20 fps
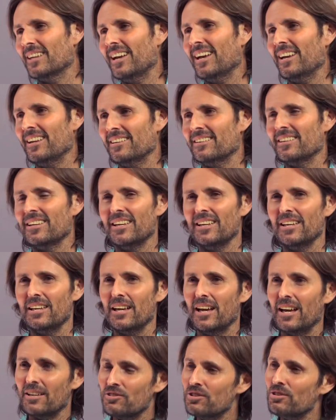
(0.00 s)
and
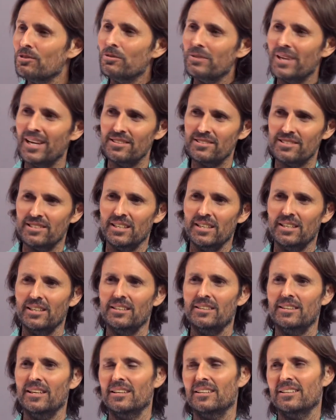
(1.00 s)
until they
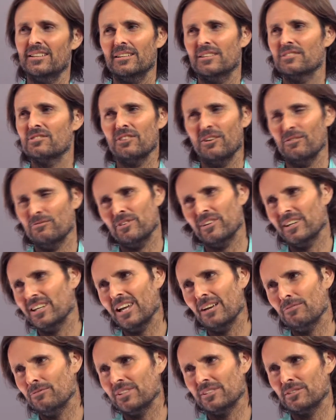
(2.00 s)
see that it's not very
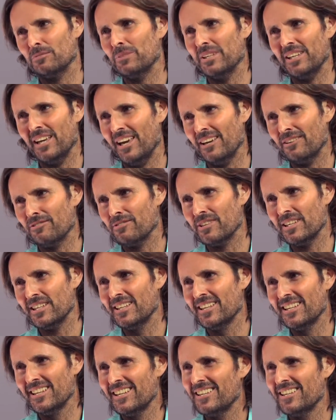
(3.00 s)
loving to be angry,